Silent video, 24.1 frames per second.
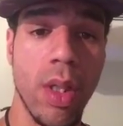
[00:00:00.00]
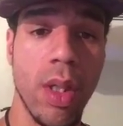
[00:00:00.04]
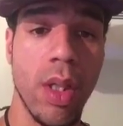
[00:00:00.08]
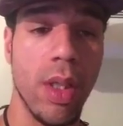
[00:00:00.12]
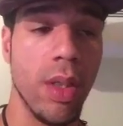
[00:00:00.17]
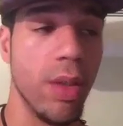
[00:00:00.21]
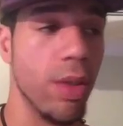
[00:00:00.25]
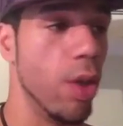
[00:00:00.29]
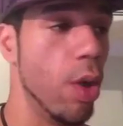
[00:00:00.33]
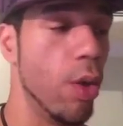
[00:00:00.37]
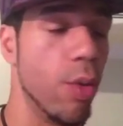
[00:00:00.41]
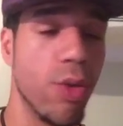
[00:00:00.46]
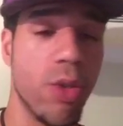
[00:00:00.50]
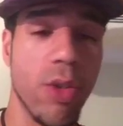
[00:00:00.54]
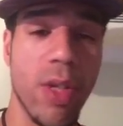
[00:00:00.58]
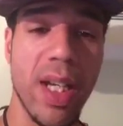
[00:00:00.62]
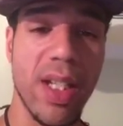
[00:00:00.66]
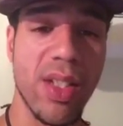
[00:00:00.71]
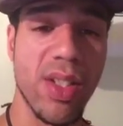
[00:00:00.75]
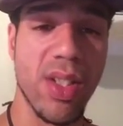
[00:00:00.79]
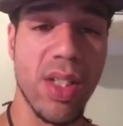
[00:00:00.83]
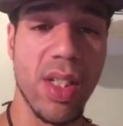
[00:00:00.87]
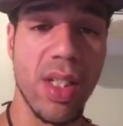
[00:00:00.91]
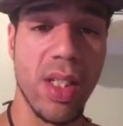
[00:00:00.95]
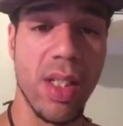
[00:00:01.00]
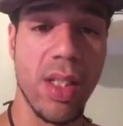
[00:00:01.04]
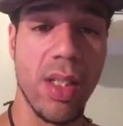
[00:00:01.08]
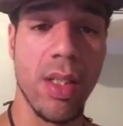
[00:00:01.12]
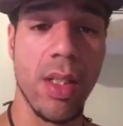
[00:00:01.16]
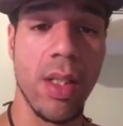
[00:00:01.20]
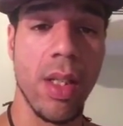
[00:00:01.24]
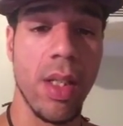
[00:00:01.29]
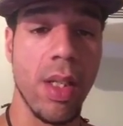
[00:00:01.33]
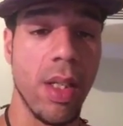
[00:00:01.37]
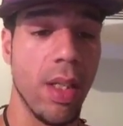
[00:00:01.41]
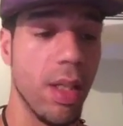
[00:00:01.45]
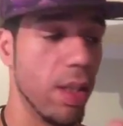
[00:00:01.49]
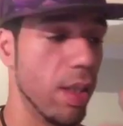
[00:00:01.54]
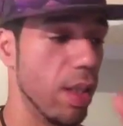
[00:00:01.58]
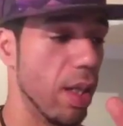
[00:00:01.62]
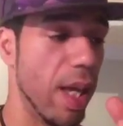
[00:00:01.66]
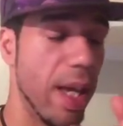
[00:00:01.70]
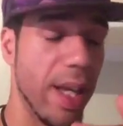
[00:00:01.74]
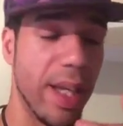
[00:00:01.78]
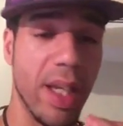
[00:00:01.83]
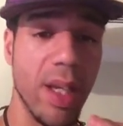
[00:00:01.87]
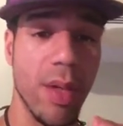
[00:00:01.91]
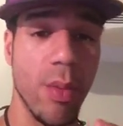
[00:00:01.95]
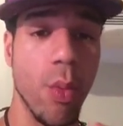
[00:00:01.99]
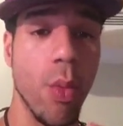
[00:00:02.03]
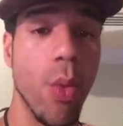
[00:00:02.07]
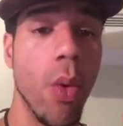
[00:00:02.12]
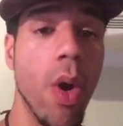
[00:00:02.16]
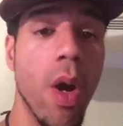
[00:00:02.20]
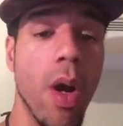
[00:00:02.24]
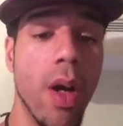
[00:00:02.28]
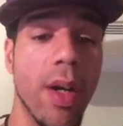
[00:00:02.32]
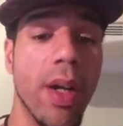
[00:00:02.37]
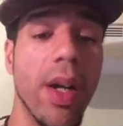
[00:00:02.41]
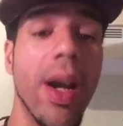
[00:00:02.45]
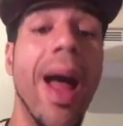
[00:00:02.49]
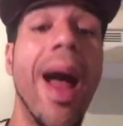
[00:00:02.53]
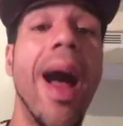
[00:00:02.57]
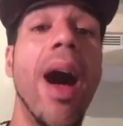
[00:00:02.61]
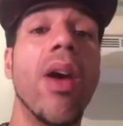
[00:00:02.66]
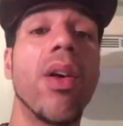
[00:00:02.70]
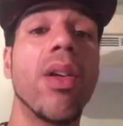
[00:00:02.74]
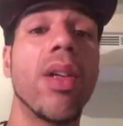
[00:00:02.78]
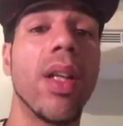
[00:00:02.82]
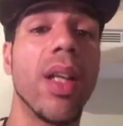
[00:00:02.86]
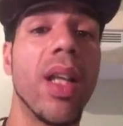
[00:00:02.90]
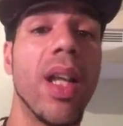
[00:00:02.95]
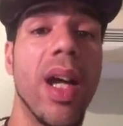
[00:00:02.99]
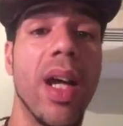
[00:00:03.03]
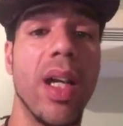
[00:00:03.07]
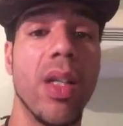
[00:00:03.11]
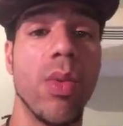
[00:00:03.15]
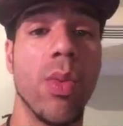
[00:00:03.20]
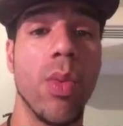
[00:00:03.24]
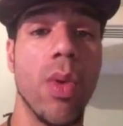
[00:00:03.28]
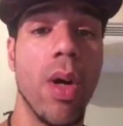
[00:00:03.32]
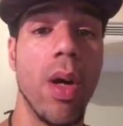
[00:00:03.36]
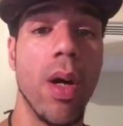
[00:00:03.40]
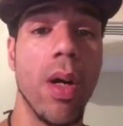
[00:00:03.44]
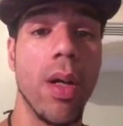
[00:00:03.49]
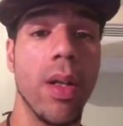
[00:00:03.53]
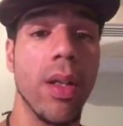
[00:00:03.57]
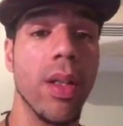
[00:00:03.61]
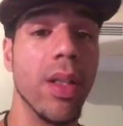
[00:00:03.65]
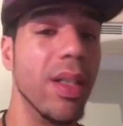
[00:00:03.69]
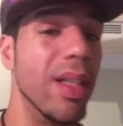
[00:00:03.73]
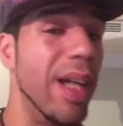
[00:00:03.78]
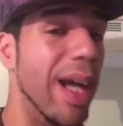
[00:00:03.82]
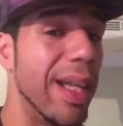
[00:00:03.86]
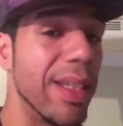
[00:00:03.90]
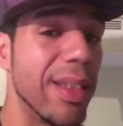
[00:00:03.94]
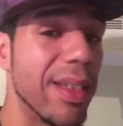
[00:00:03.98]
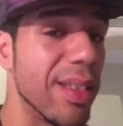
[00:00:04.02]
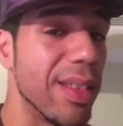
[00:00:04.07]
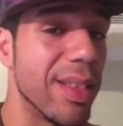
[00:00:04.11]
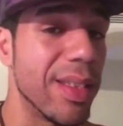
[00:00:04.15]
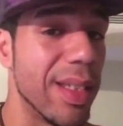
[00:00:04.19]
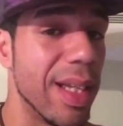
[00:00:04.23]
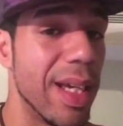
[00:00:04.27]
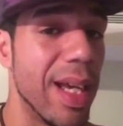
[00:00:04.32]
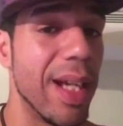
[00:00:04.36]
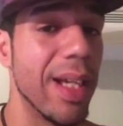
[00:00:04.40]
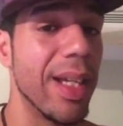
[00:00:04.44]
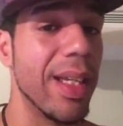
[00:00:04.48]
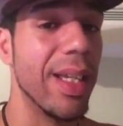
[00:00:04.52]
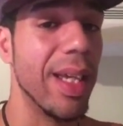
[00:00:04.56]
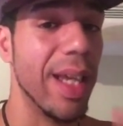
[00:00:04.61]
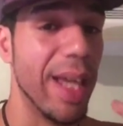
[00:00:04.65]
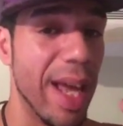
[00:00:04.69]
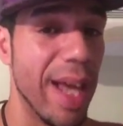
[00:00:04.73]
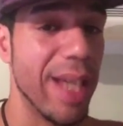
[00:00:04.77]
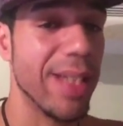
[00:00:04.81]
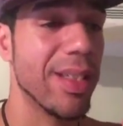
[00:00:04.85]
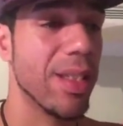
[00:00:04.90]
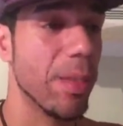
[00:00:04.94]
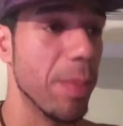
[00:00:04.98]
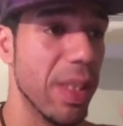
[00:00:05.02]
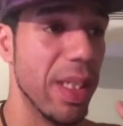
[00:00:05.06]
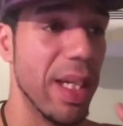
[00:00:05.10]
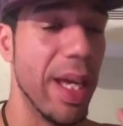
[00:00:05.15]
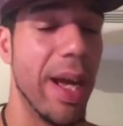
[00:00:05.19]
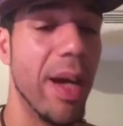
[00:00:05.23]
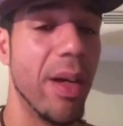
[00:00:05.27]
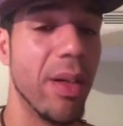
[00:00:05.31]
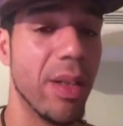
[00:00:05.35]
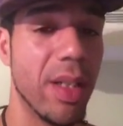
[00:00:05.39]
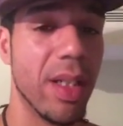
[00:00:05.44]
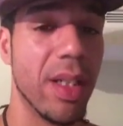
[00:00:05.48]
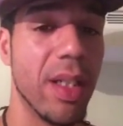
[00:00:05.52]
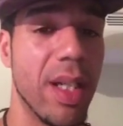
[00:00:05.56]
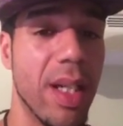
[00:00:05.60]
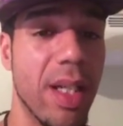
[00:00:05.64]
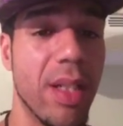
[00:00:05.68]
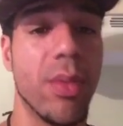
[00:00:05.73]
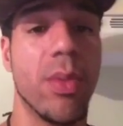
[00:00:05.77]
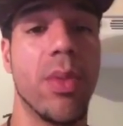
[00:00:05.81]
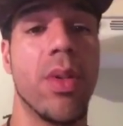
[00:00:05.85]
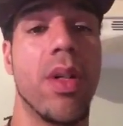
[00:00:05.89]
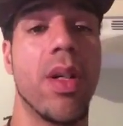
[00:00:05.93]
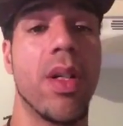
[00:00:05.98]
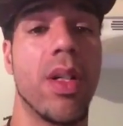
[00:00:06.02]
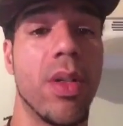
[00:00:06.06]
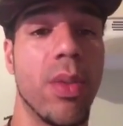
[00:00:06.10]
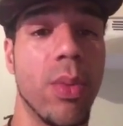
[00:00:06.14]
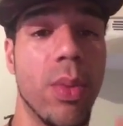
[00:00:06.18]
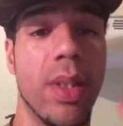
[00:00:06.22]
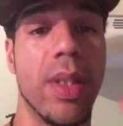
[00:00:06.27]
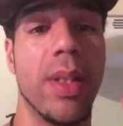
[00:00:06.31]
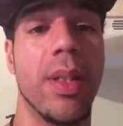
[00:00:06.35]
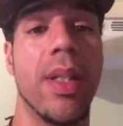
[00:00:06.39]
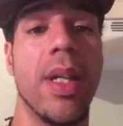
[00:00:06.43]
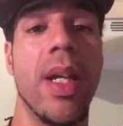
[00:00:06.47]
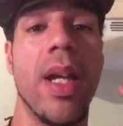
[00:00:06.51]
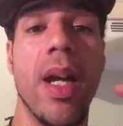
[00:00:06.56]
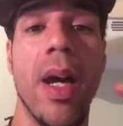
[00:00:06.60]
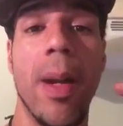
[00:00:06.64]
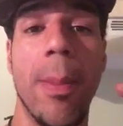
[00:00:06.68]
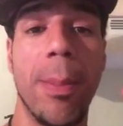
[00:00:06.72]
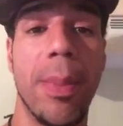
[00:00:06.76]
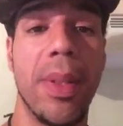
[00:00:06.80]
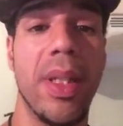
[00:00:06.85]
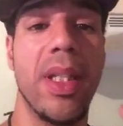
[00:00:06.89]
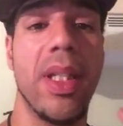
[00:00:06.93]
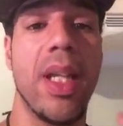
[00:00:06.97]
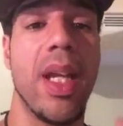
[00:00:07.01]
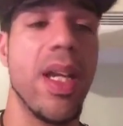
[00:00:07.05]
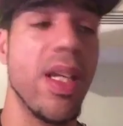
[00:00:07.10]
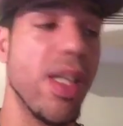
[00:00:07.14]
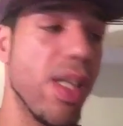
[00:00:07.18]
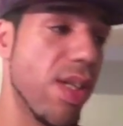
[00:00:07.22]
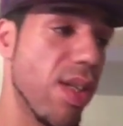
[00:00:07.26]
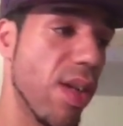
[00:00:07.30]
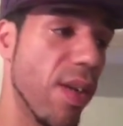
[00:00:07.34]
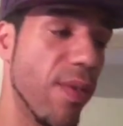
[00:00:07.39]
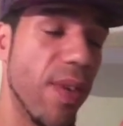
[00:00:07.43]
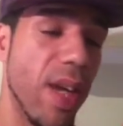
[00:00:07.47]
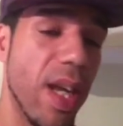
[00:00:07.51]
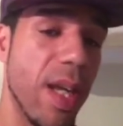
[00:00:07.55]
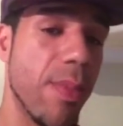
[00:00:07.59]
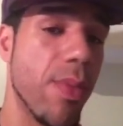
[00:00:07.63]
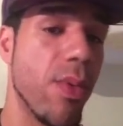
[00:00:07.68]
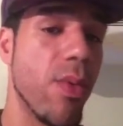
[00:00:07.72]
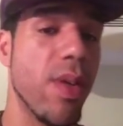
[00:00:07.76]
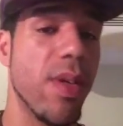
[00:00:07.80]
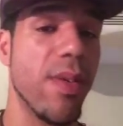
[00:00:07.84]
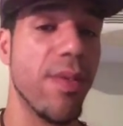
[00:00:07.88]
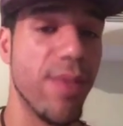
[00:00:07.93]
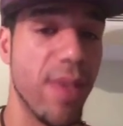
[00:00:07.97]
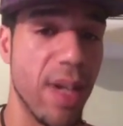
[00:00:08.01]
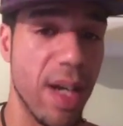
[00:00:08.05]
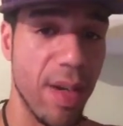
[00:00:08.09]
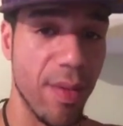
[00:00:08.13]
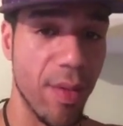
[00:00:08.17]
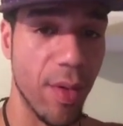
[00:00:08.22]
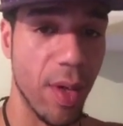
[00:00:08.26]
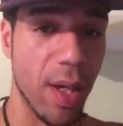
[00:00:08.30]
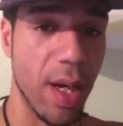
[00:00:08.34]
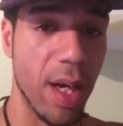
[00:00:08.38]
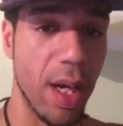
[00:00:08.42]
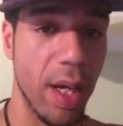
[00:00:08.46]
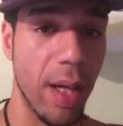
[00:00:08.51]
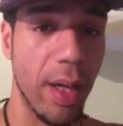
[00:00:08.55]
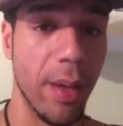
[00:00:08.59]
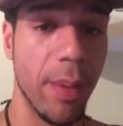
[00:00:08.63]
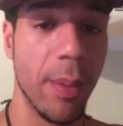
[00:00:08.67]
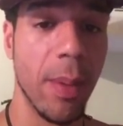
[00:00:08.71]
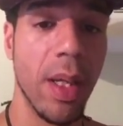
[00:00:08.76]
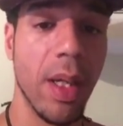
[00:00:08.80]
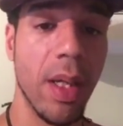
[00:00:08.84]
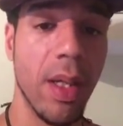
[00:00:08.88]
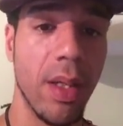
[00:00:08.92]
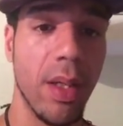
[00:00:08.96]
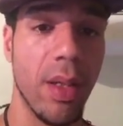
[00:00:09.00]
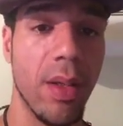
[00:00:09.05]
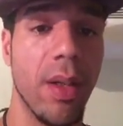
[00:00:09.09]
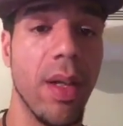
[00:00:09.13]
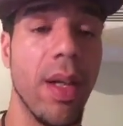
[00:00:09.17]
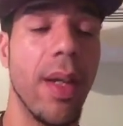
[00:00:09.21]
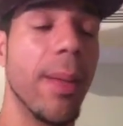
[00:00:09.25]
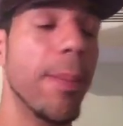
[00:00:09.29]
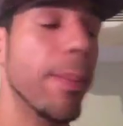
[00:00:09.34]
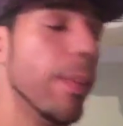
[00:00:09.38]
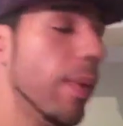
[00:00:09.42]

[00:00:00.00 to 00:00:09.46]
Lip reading: no dressing, like in water, alkaline water, not Dasani. It has to be alkaline water with a pH of 8.5 or higher. All right.